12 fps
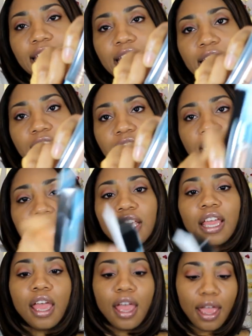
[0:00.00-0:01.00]
this,
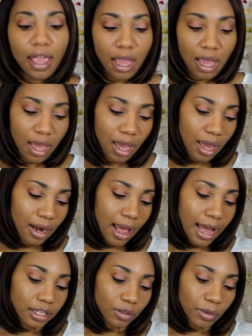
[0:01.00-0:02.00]
and
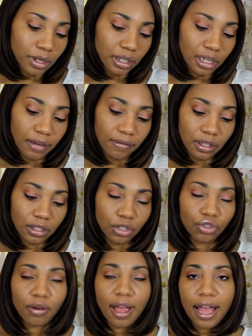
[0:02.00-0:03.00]
I just wanted to give this
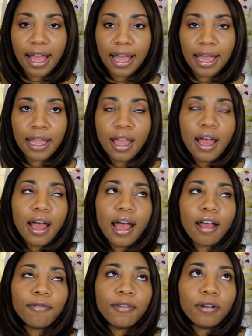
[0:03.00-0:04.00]
a try.
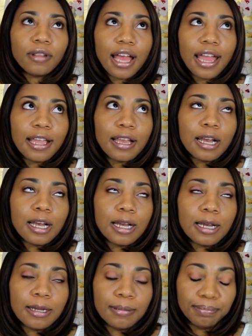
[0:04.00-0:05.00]
I feel like
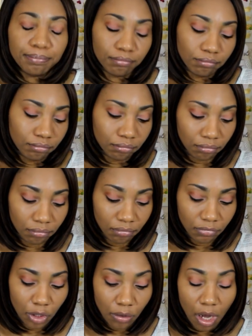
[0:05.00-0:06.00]

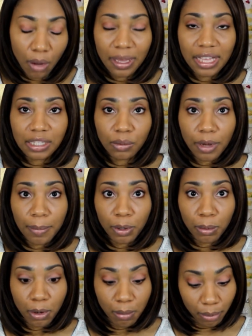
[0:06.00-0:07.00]
you know, it's a
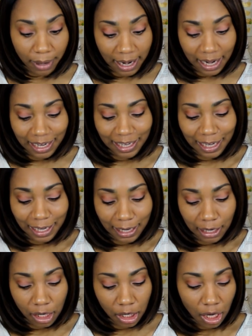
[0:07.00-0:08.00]
reputable brand
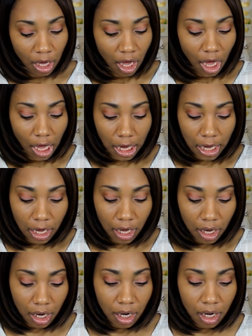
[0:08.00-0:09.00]
again,
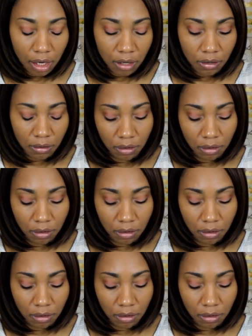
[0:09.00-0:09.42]
and